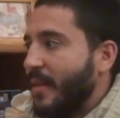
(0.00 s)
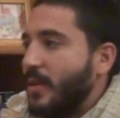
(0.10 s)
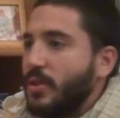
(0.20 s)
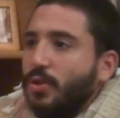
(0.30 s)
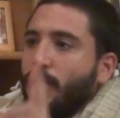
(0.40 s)

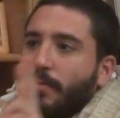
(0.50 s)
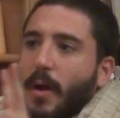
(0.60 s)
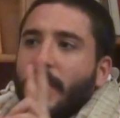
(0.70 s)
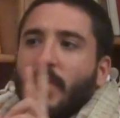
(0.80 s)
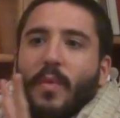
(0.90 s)
there's two
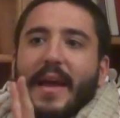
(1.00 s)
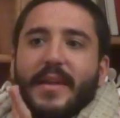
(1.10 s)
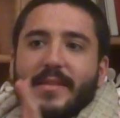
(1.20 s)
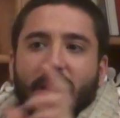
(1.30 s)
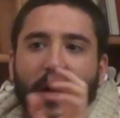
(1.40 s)
prominent
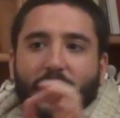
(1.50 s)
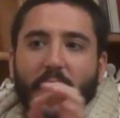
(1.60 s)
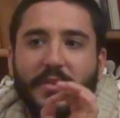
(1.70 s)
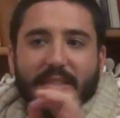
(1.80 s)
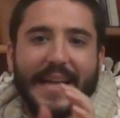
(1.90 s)
ways of
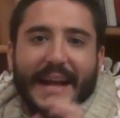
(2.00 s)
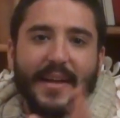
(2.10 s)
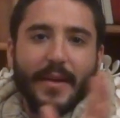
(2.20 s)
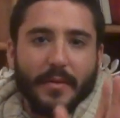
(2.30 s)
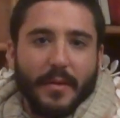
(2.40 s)

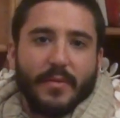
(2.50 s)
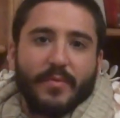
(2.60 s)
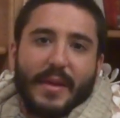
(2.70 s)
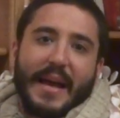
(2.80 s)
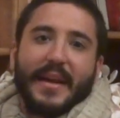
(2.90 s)
understanding
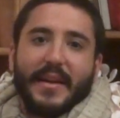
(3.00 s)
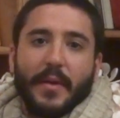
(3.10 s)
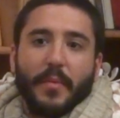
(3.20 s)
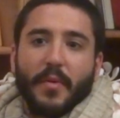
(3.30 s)
reality.